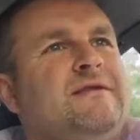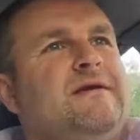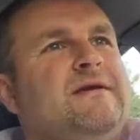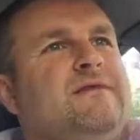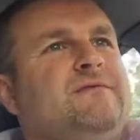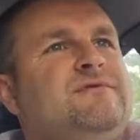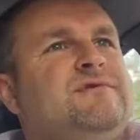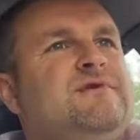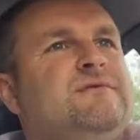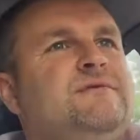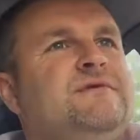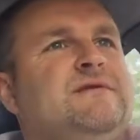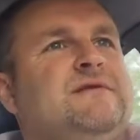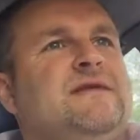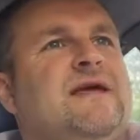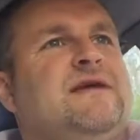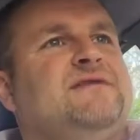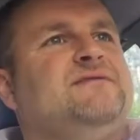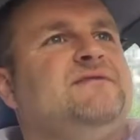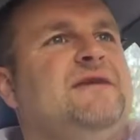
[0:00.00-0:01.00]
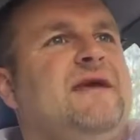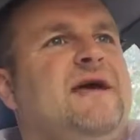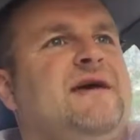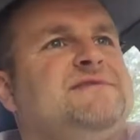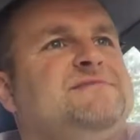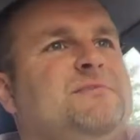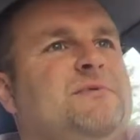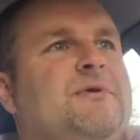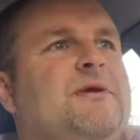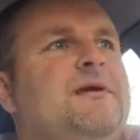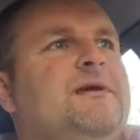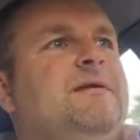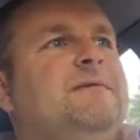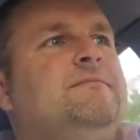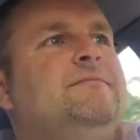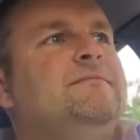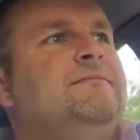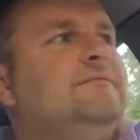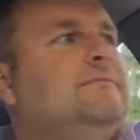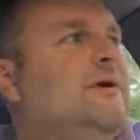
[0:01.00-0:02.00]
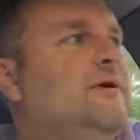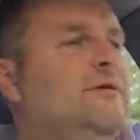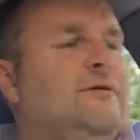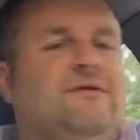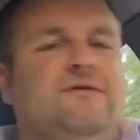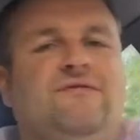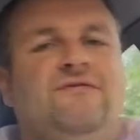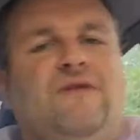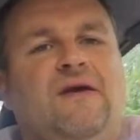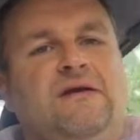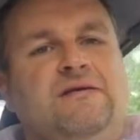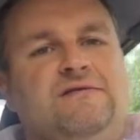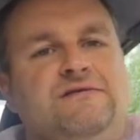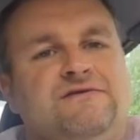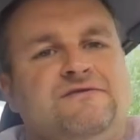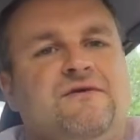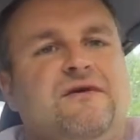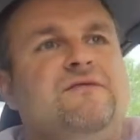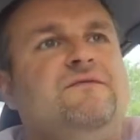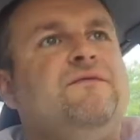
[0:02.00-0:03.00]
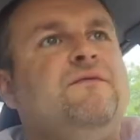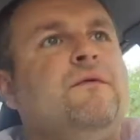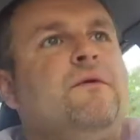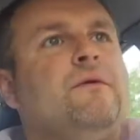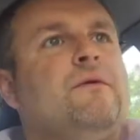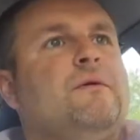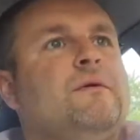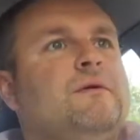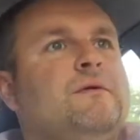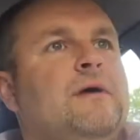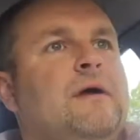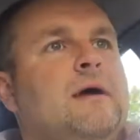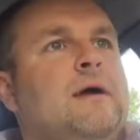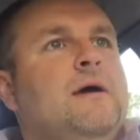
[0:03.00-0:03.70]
Tuning a naturally aspirated motor is fairly straightforward,